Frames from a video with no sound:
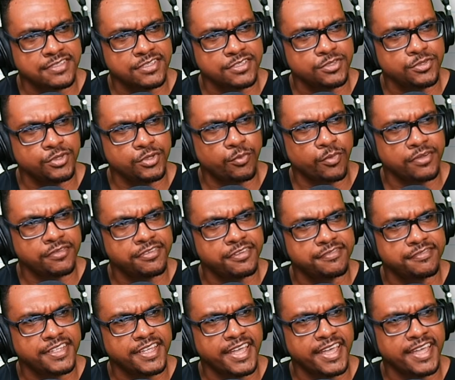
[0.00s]
these two, the
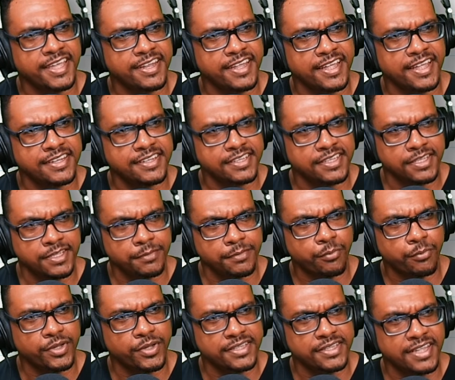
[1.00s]
150n and the
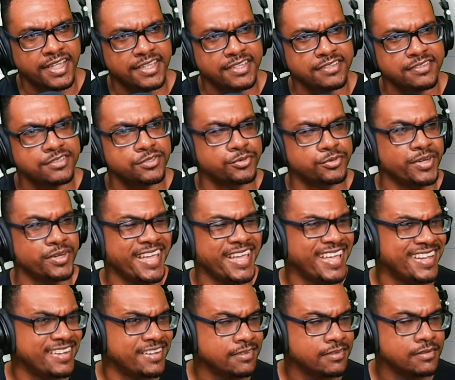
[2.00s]

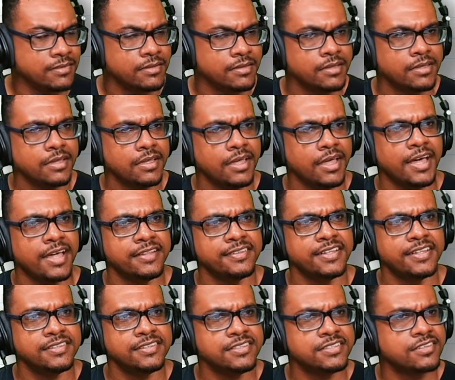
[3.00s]
0.90n, and
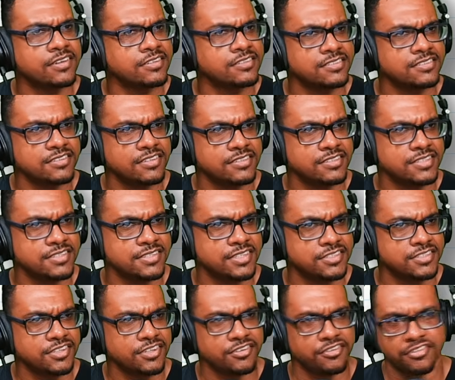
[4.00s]
then these constants, the
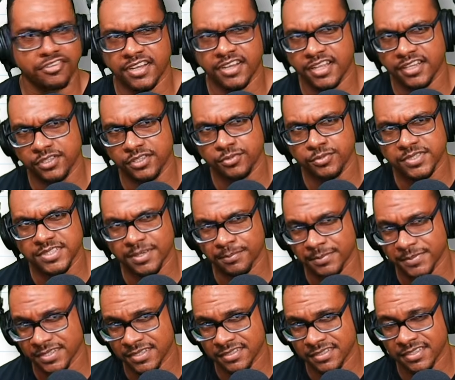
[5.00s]
600 and the
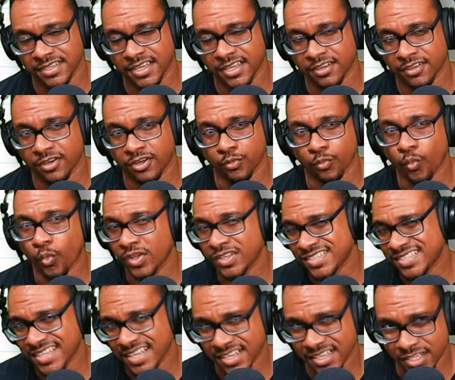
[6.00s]
270 together on one
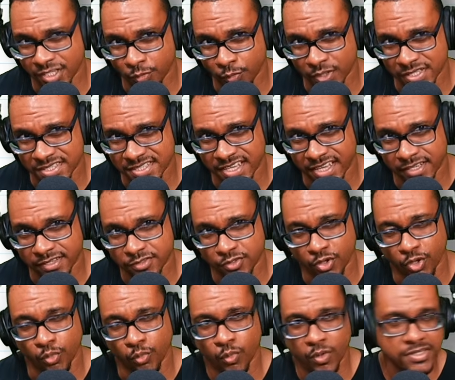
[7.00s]
side of the equal sign.
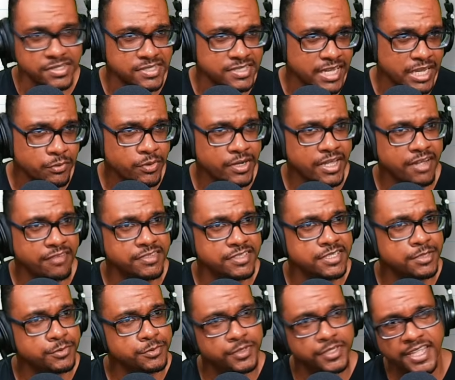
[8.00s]
So on one side, we're going to have the
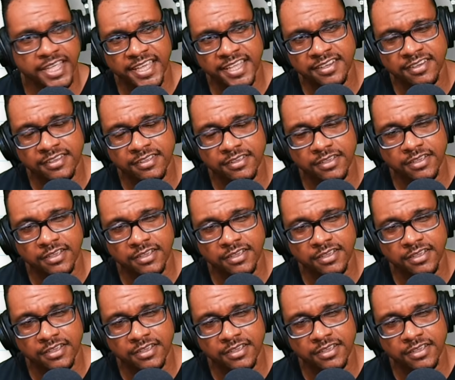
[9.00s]
terms with n,